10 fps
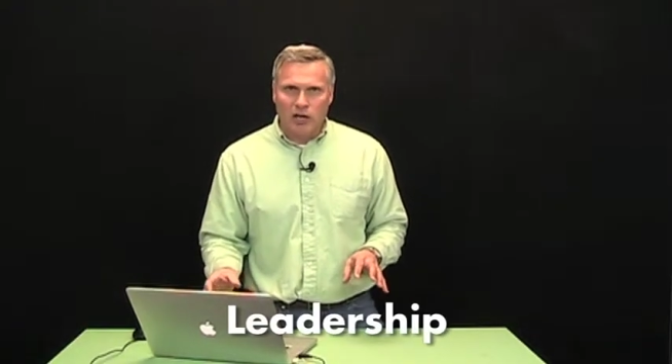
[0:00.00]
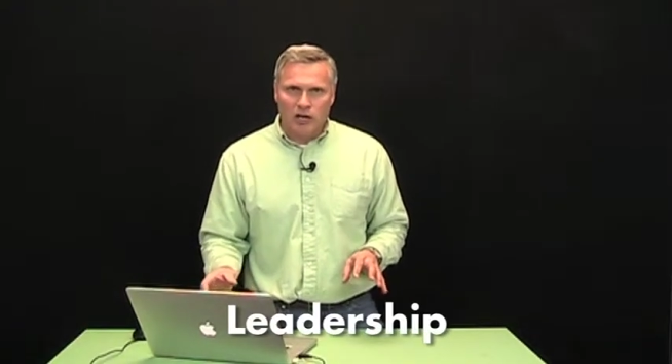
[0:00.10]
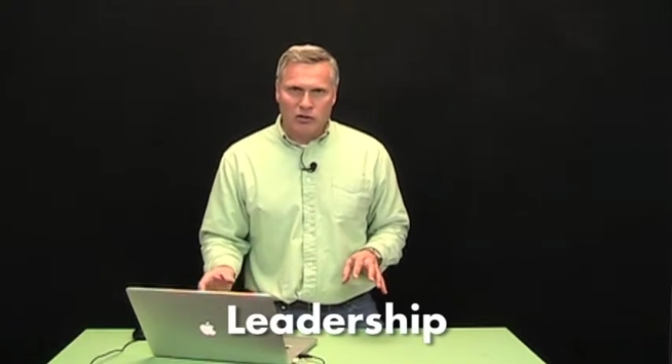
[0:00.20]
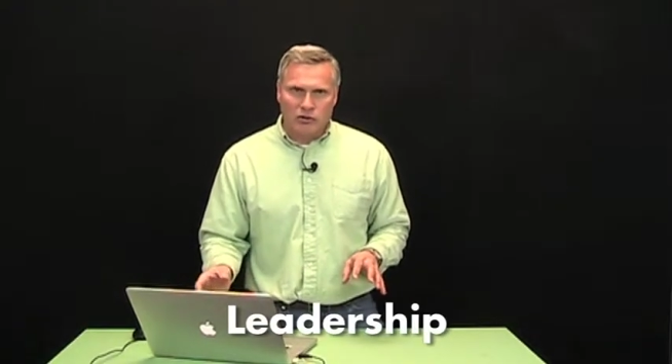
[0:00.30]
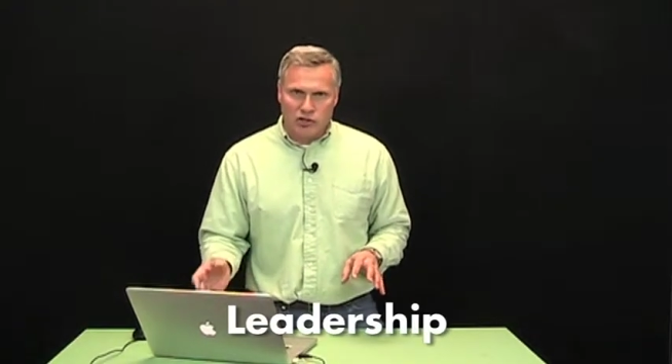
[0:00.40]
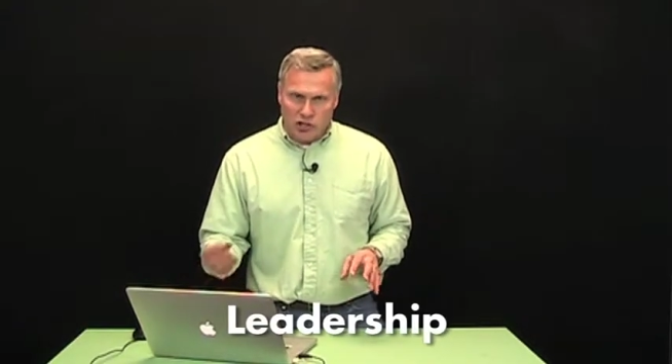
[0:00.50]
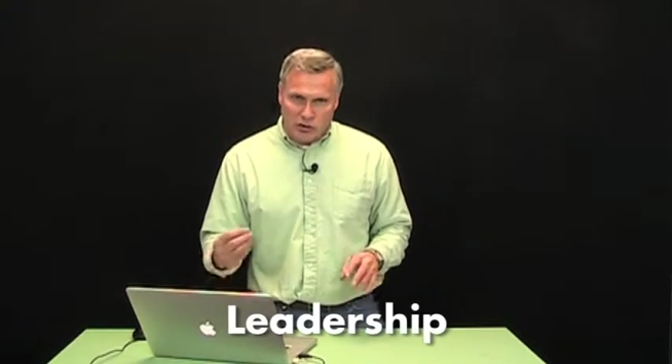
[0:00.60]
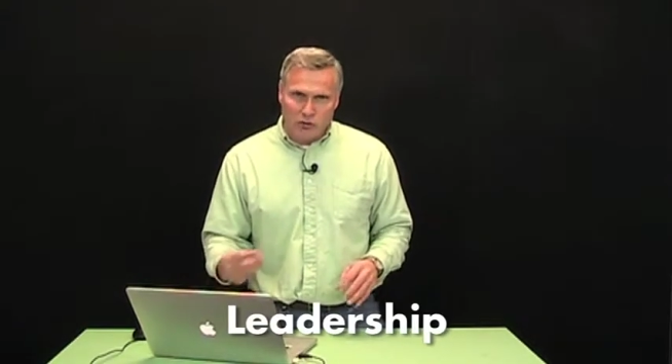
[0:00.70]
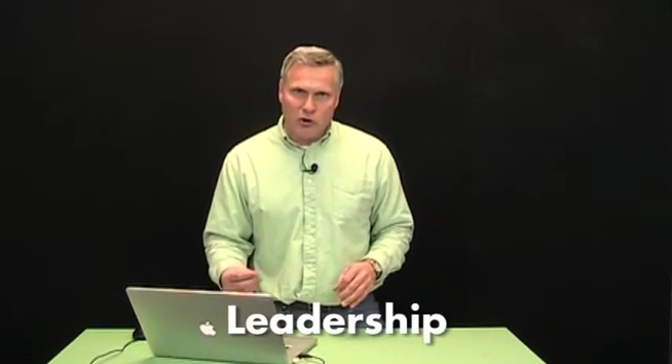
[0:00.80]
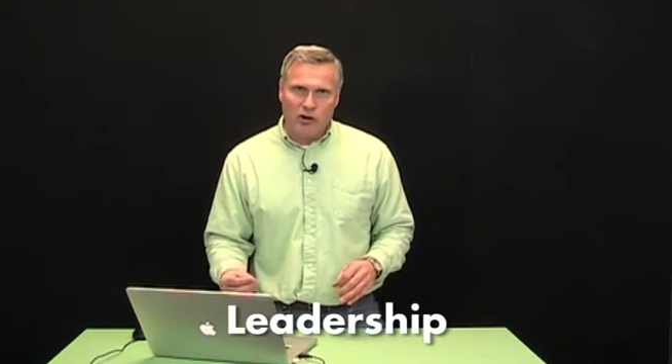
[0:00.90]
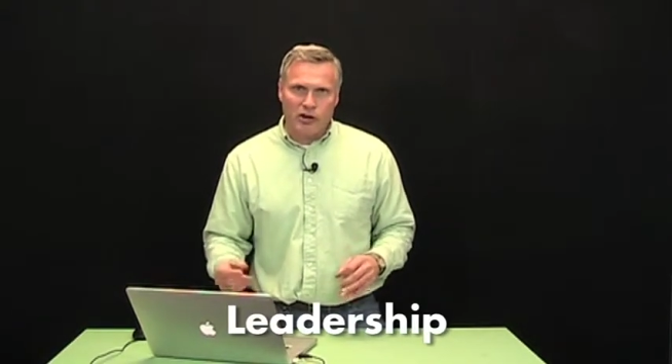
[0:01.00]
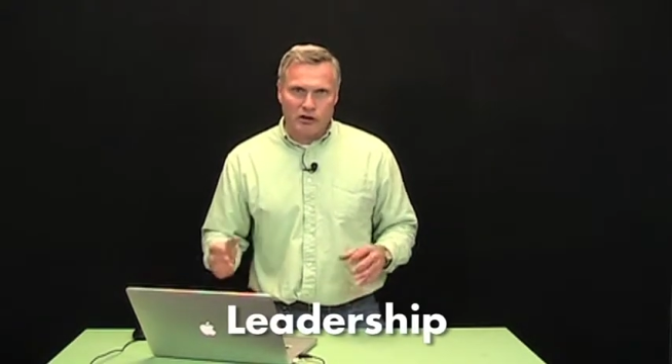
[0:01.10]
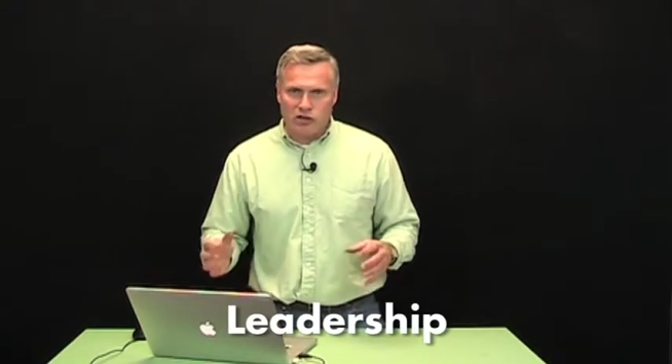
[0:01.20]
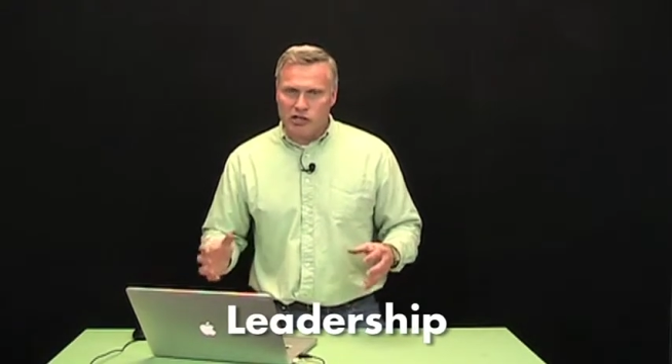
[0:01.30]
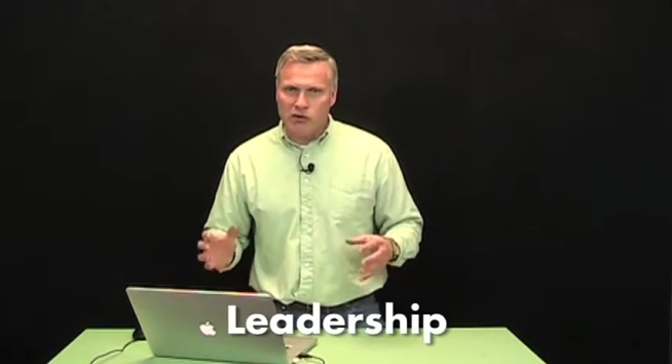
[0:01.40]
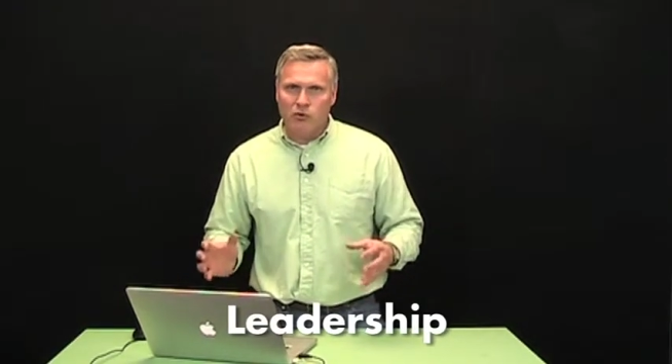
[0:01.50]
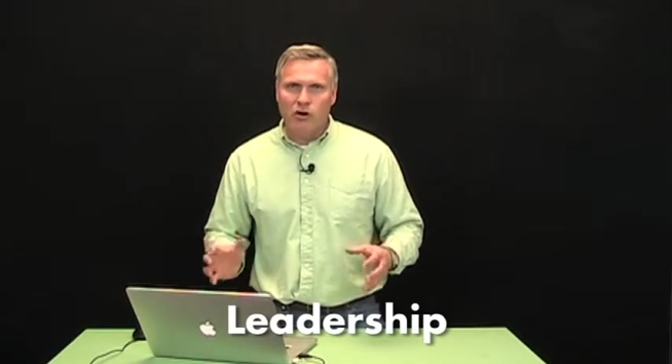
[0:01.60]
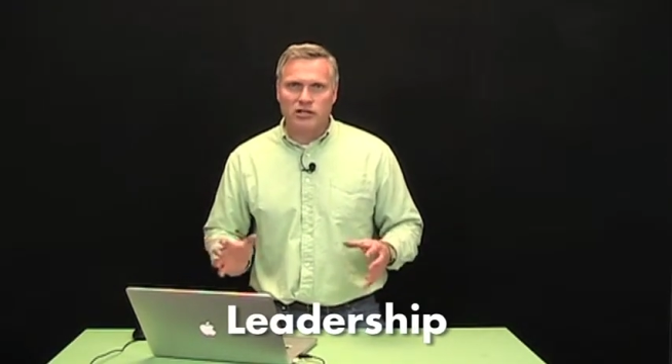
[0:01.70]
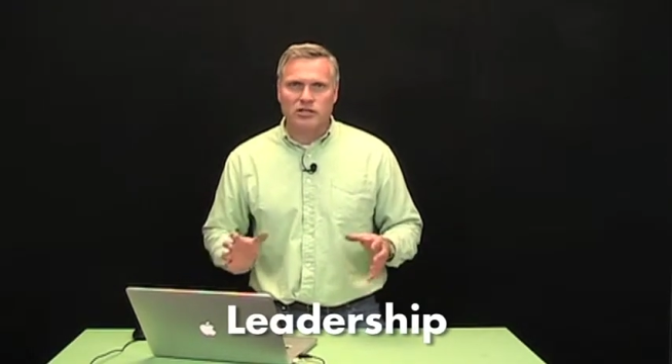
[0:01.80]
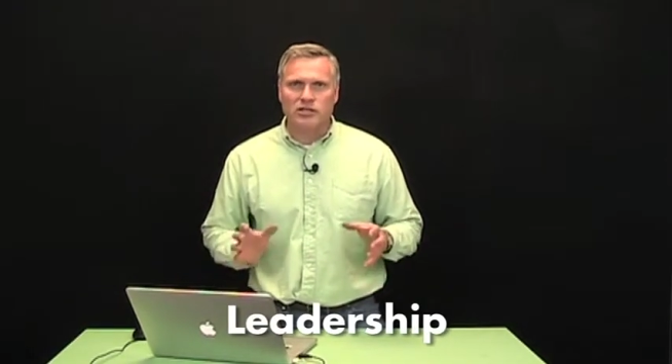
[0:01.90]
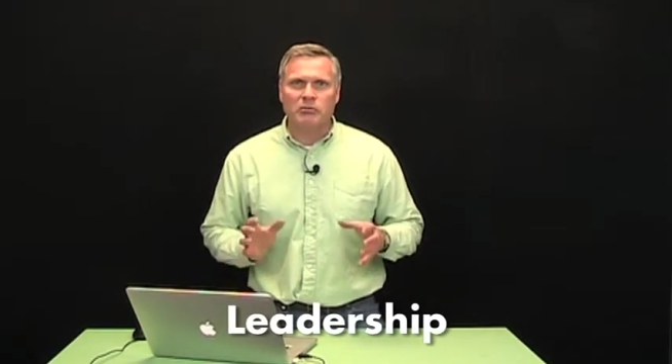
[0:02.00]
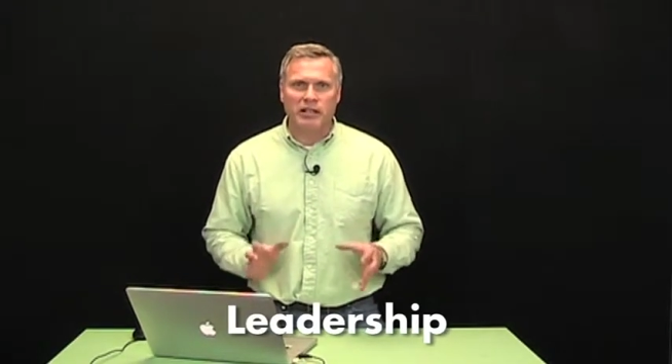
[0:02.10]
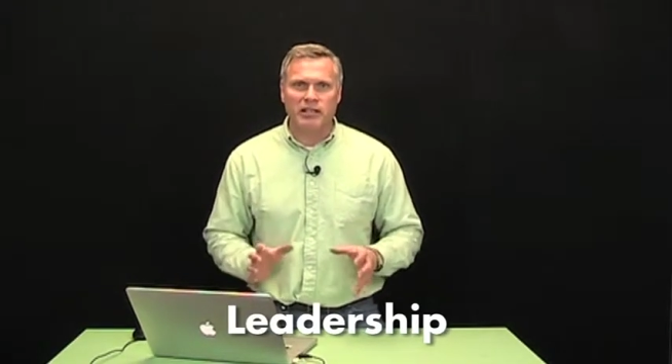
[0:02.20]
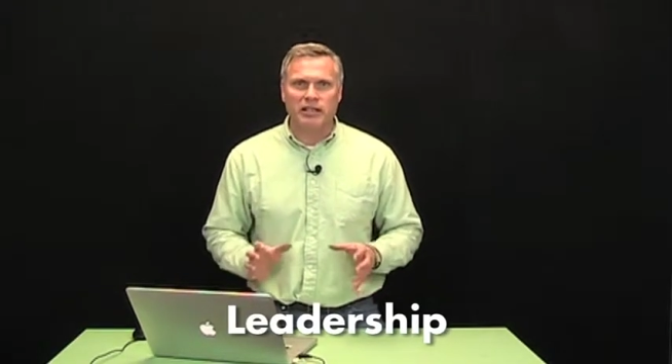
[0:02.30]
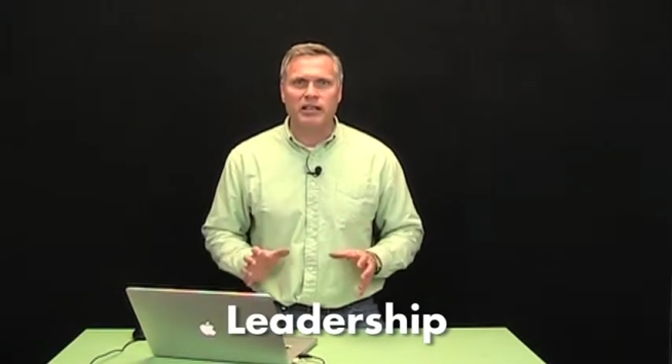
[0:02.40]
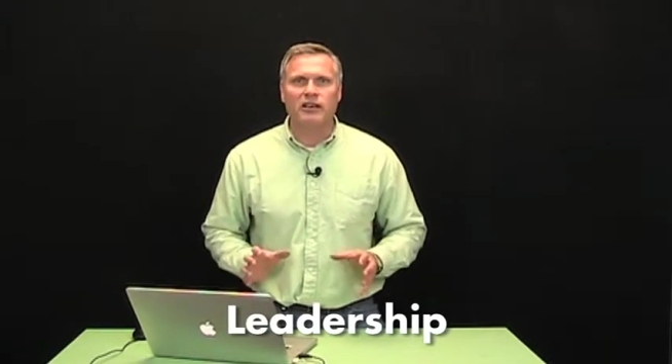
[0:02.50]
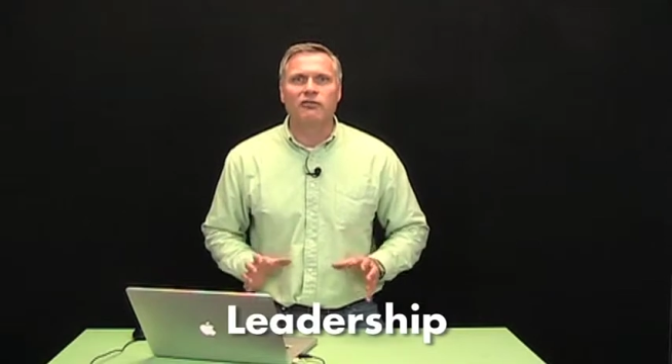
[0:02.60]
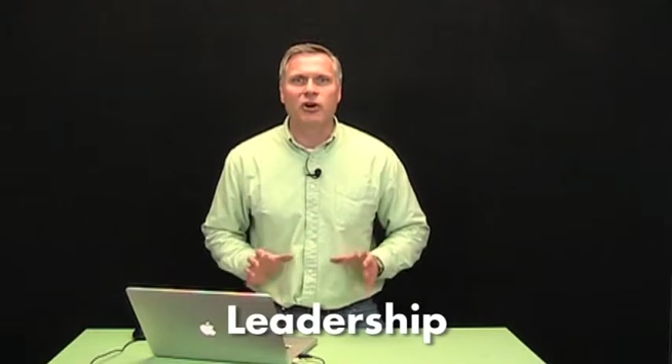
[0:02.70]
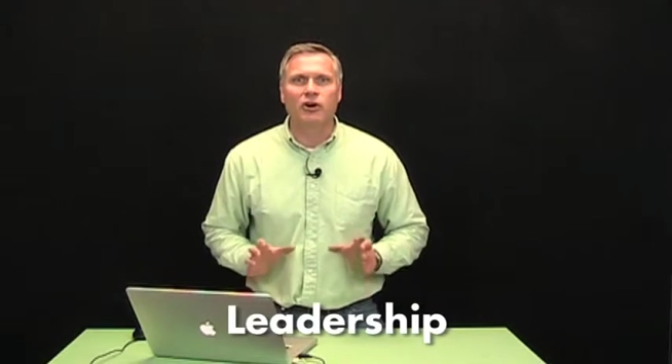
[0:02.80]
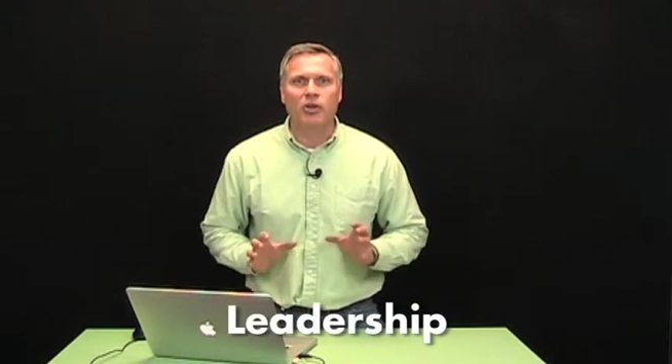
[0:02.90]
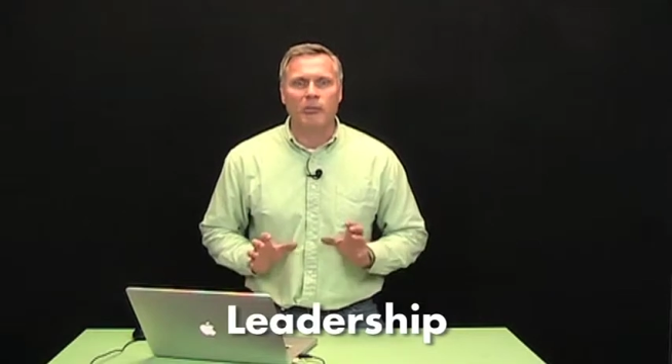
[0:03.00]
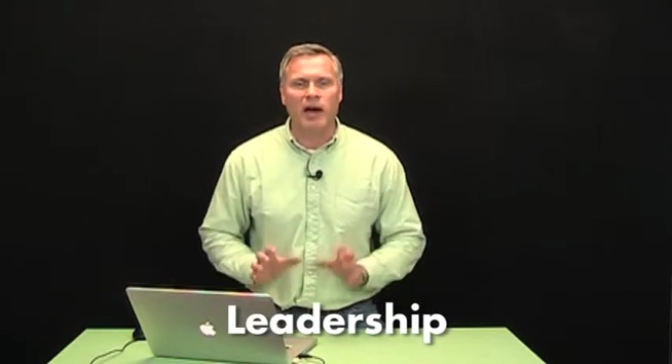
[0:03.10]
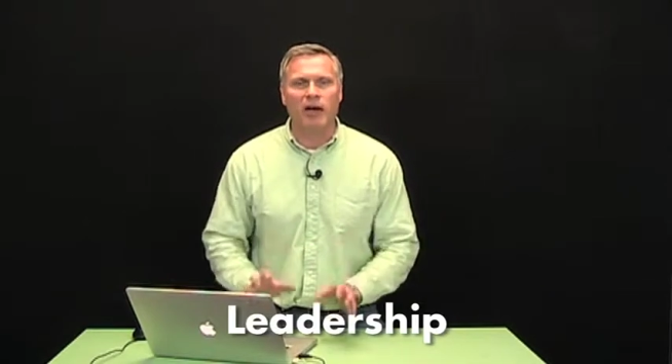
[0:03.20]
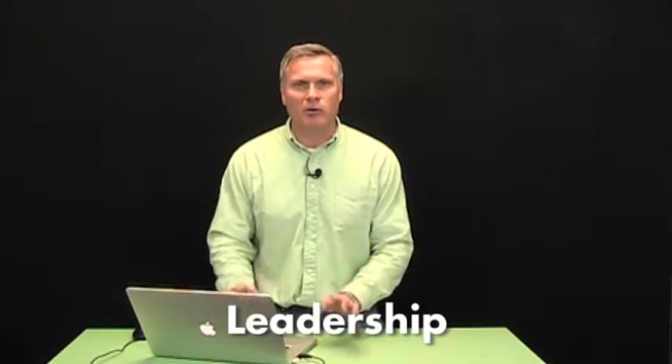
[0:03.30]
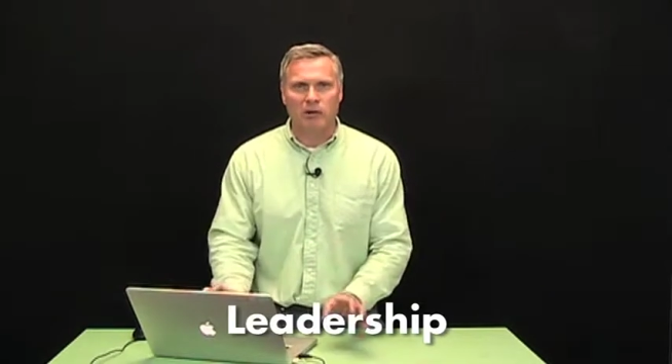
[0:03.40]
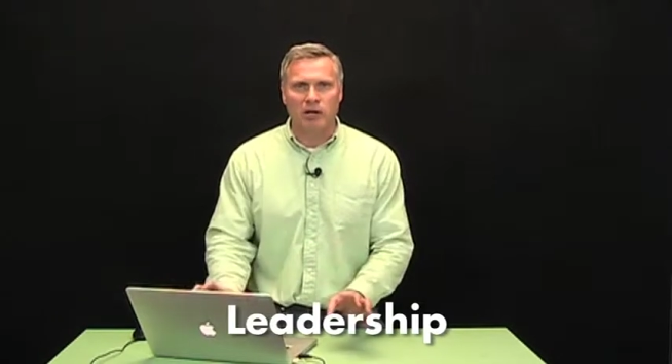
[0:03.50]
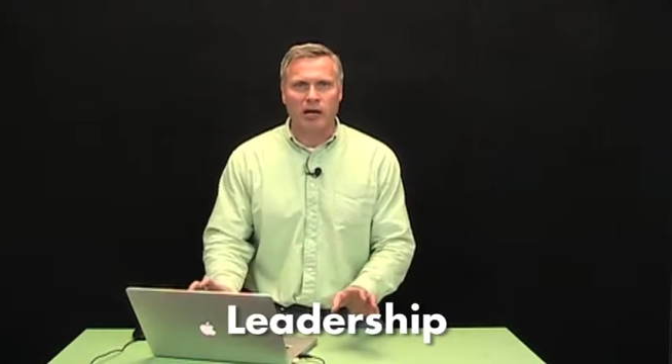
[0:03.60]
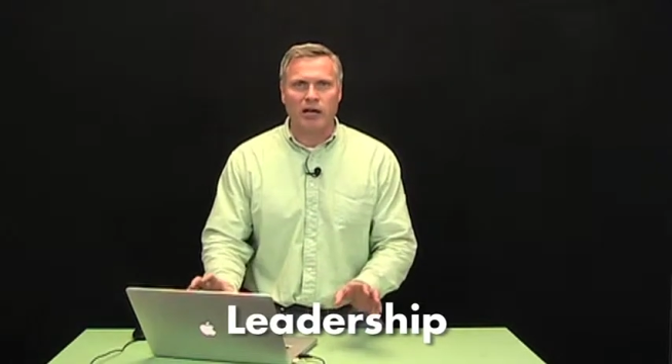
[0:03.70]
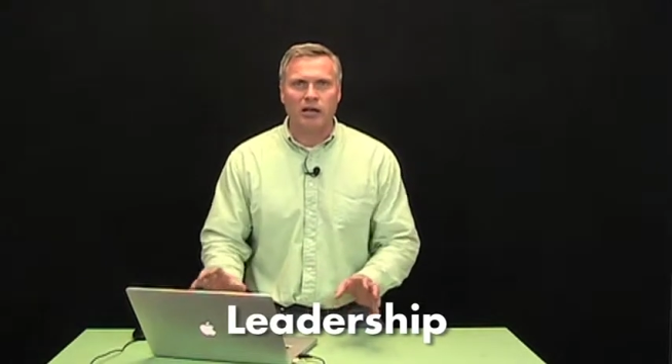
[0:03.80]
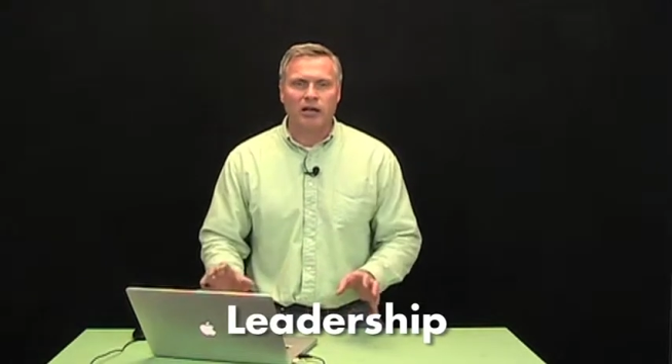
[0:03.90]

so she's a warrior and she wants somebody to give her the battle plan.